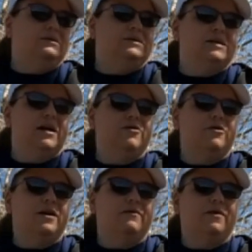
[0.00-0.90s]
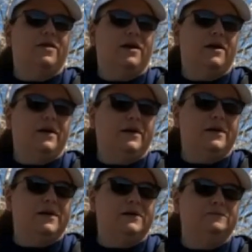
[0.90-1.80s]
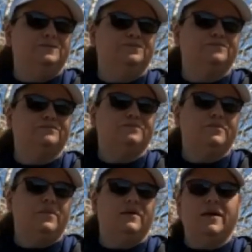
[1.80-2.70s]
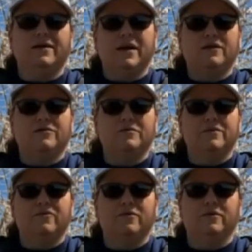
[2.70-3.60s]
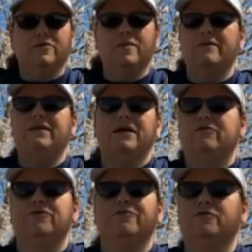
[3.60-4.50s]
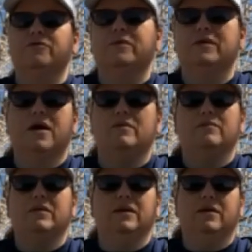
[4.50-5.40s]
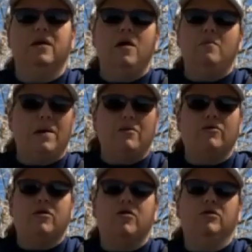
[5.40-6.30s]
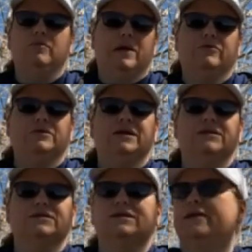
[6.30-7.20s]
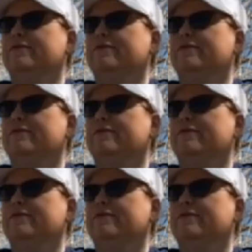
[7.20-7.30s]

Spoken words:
together and everything. Yeah, that kind of threw me for a loop, having to answer the phone so many times and being power called and power texted and